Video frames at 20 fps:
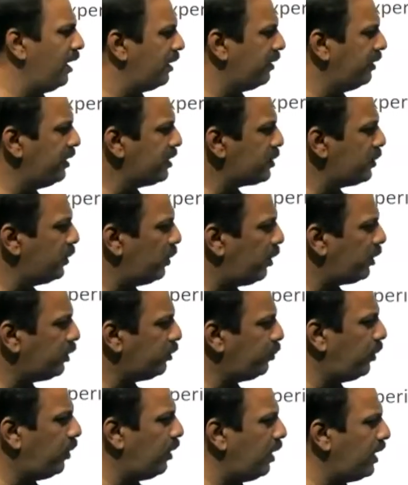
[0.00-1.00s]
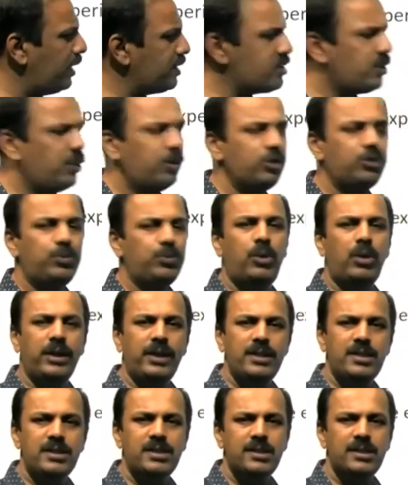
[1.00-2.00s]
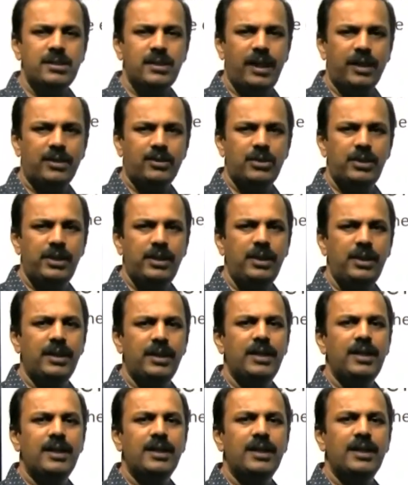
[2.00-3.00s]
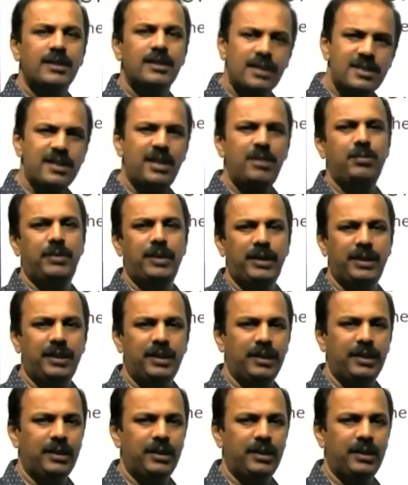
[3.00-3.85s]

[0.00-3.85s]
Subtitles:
this north pole and south pole is actually the same thing.